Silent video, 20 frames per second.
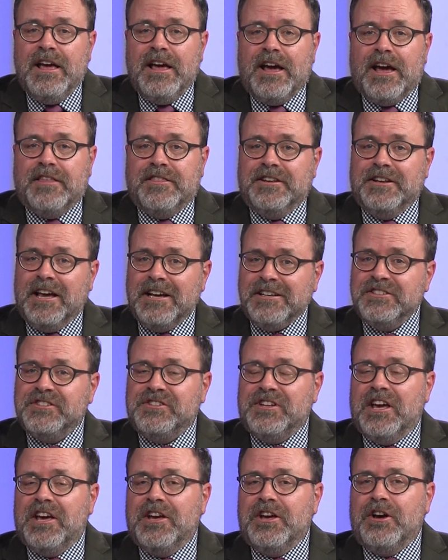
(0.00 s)
And the next
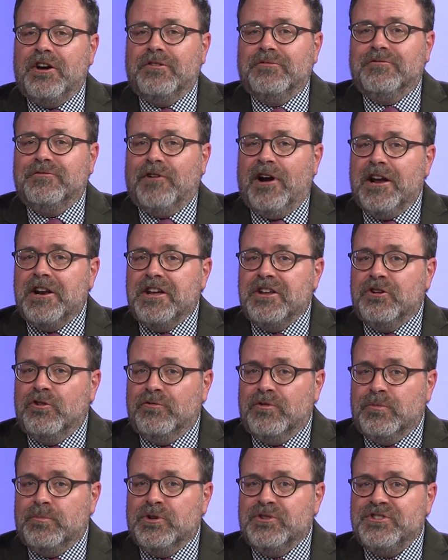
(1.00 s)
day, on Friday,
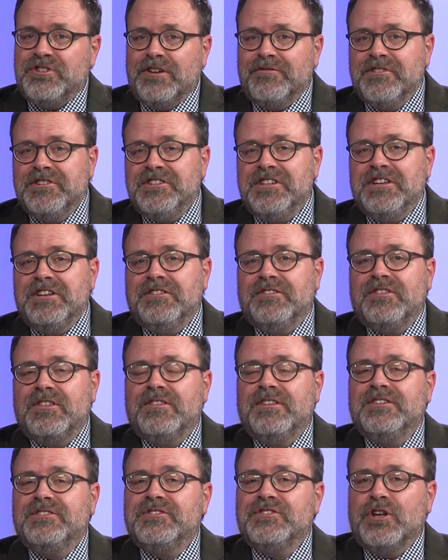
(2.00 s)
November 17th,
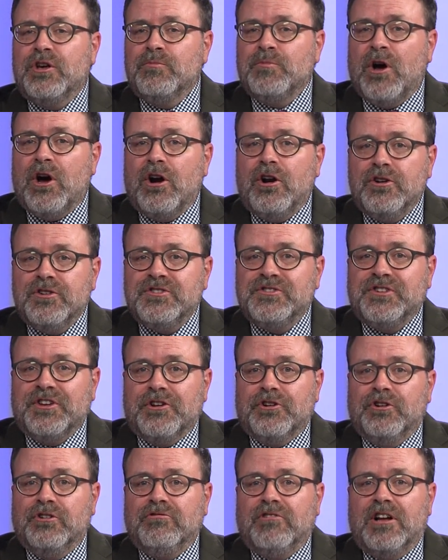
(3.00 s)
the Selma Arts
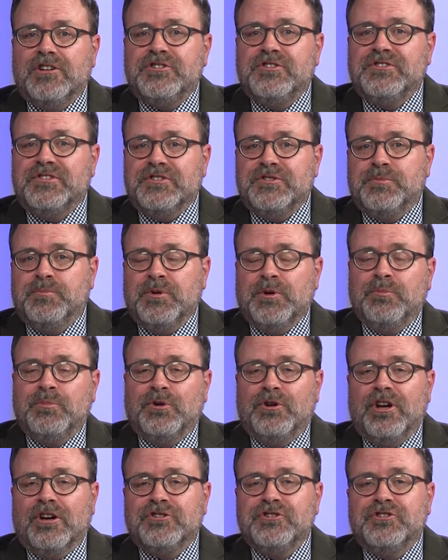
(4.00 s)
Center launches its big
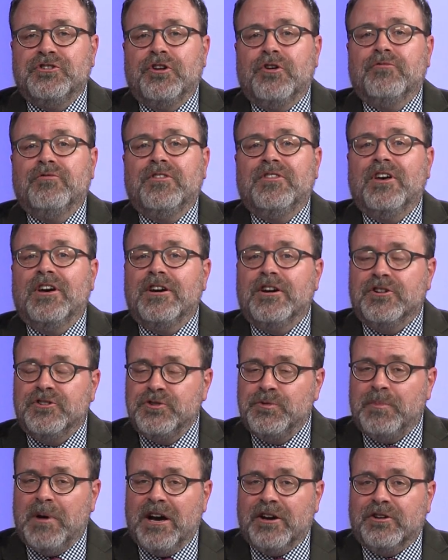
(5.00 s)
production of The
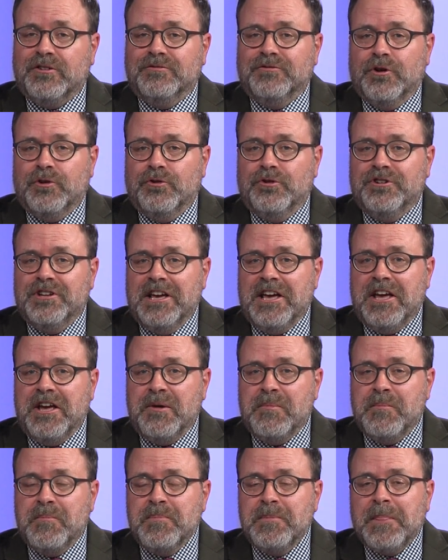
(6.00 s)
Hunchback of Notre
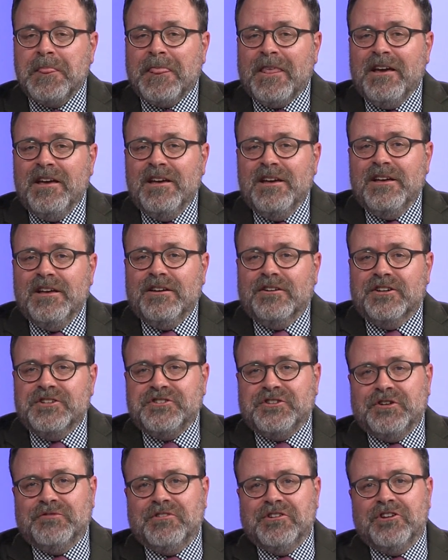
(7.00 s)
Dame.
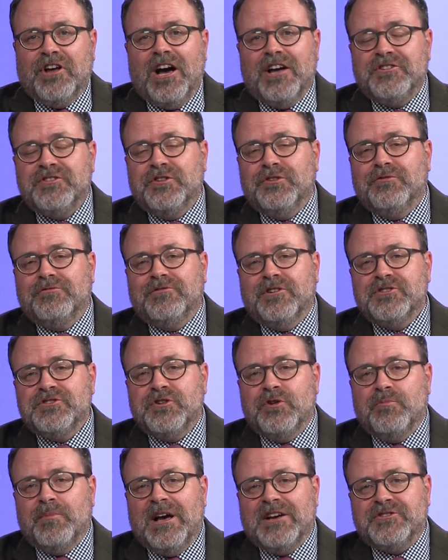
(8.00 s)
Let's give a nod to the
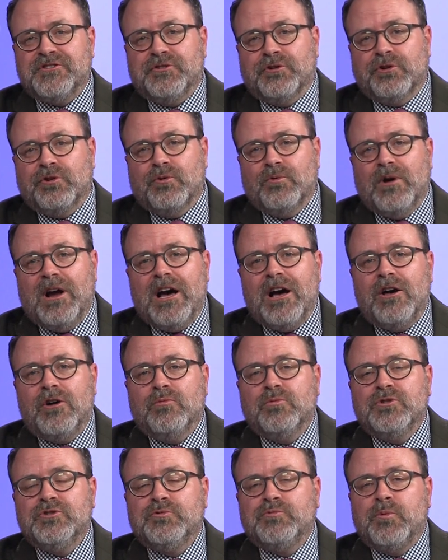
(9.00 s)
Fresno Master
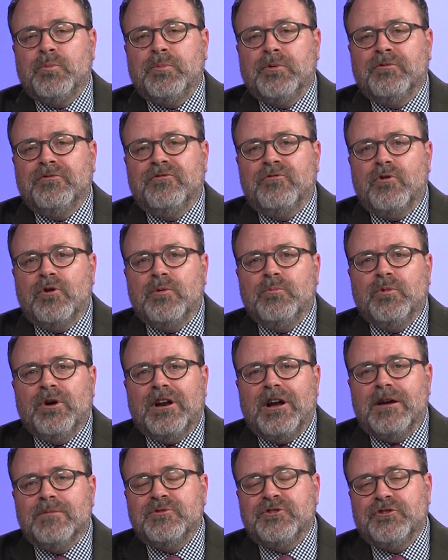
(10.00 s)
Chorale, which will perform
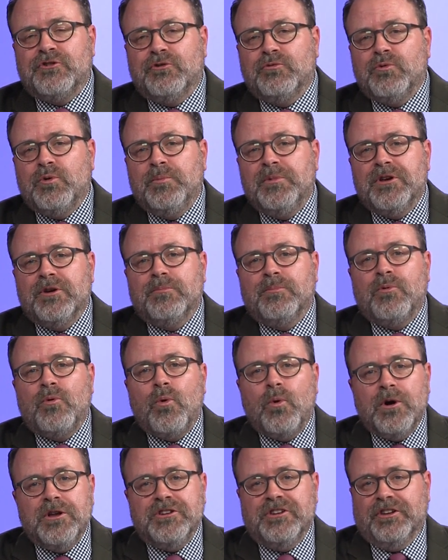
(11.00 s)
what I'm sure will be a
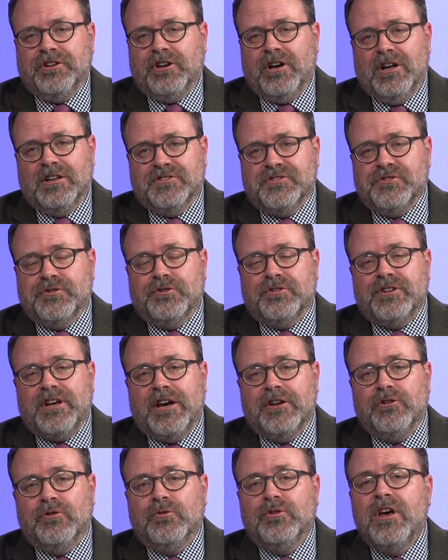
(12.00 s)
poignant concert
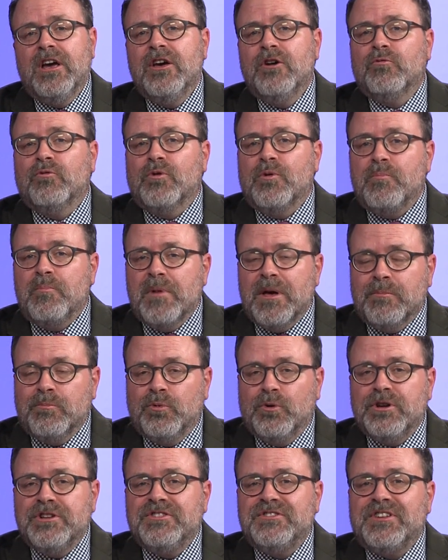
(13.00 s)
titled
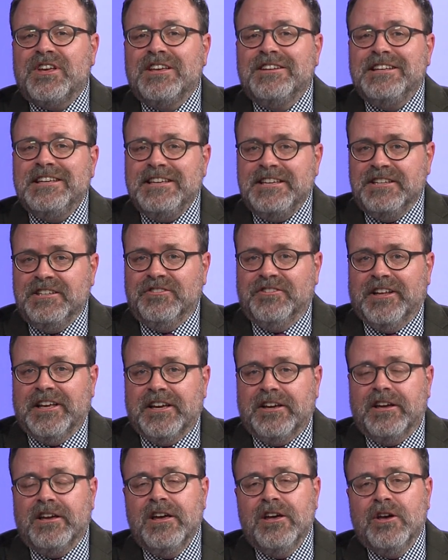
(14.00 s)
Remembrance and
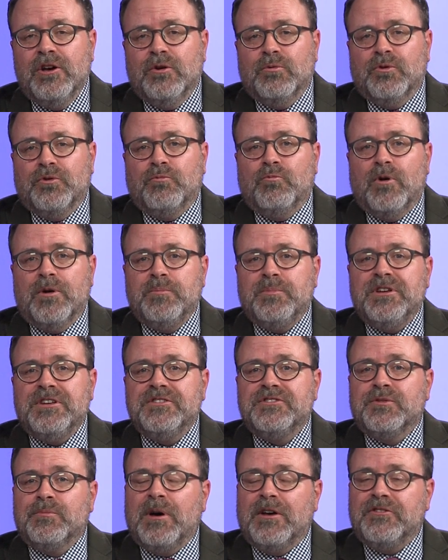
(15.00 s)
Healing, with one
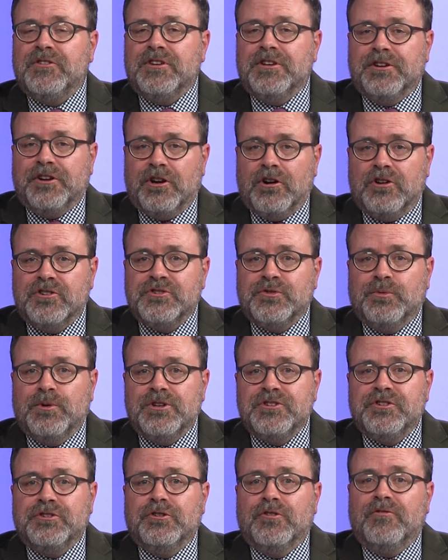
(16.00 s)
piece about the
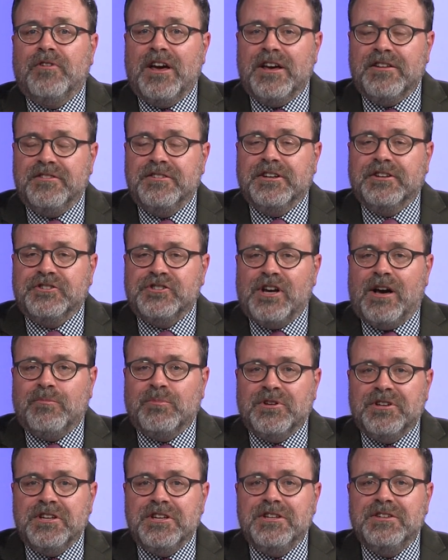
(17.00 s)
incarceration of ethnic
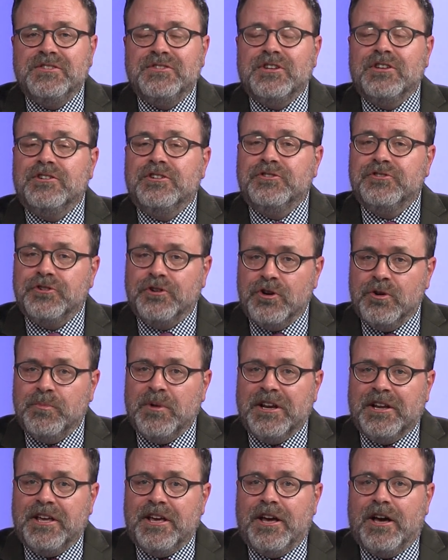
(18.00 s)
Japanese in
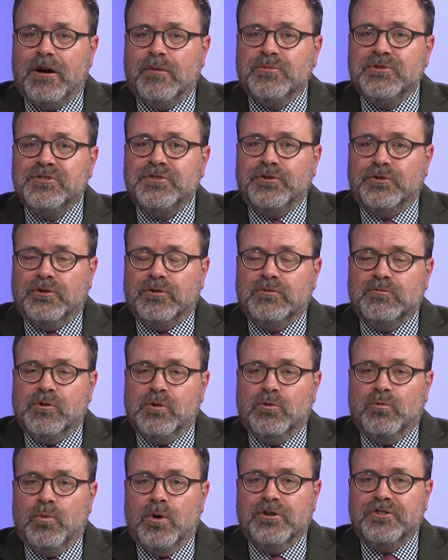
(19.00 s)
internment camps during
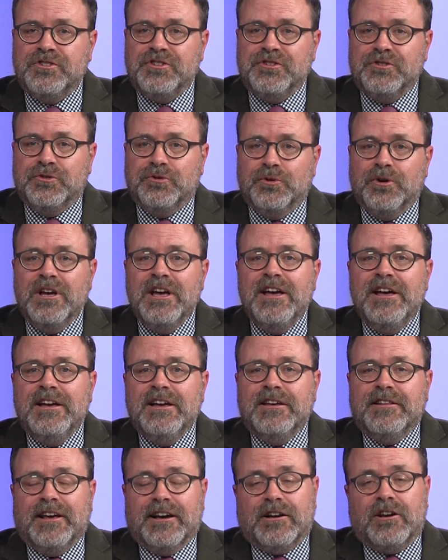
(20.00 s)
World War II.
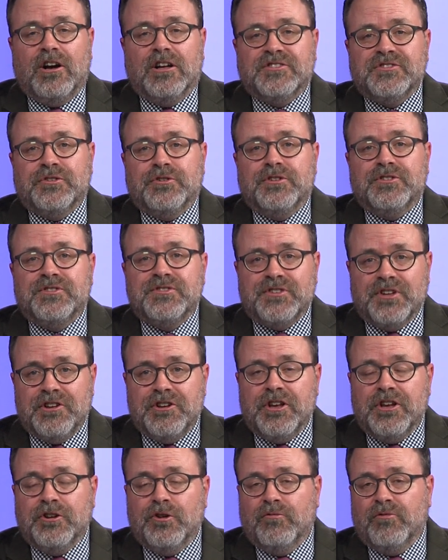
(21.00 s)
That concert is
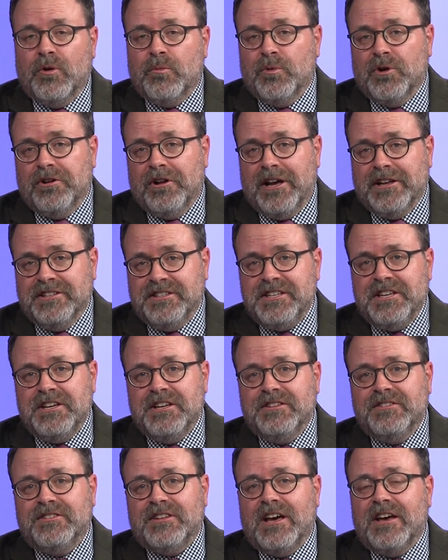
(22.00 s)
Sunday, November
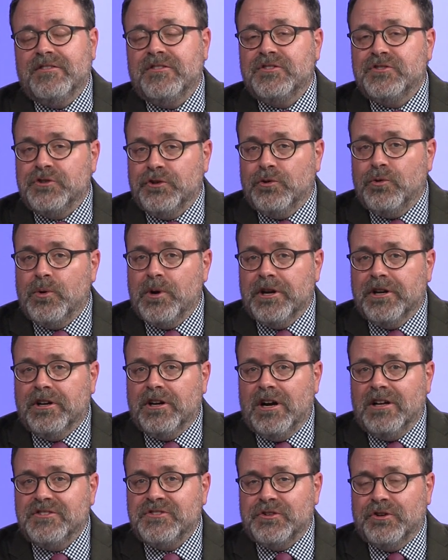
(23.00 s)
19th at the Shaghoian
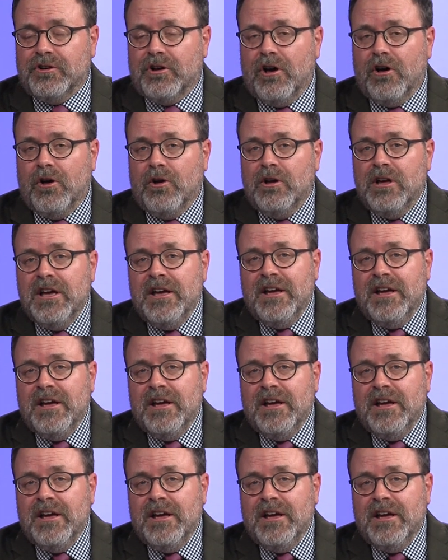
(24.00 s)
Concert Hall.